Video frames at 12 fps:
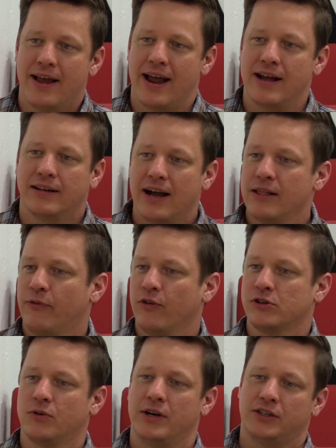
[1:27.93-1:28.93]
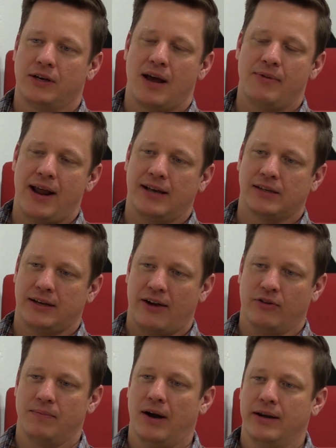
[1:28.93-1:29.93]
And kind of the first question I've been asking
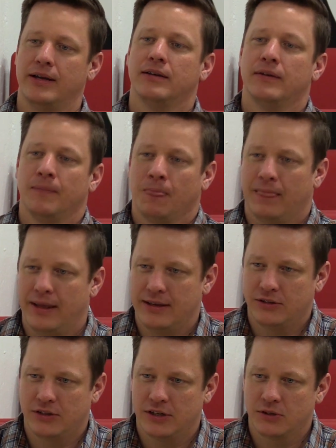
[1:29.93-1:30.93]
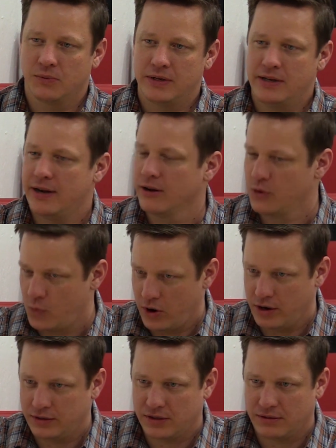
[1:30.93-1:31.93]
everybody is just when you hear the
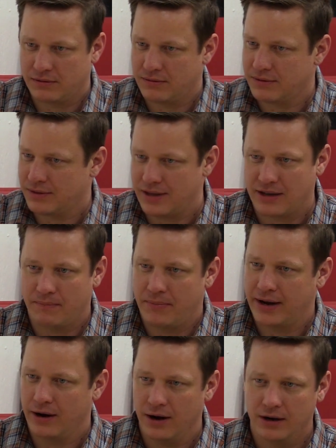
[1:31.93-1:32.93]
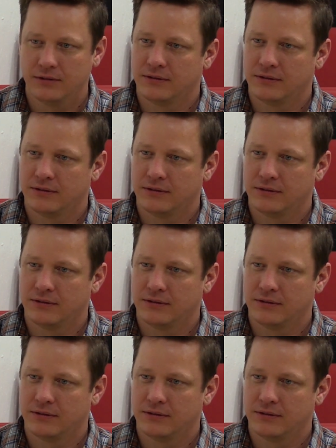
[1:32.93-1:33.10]
words think bigger,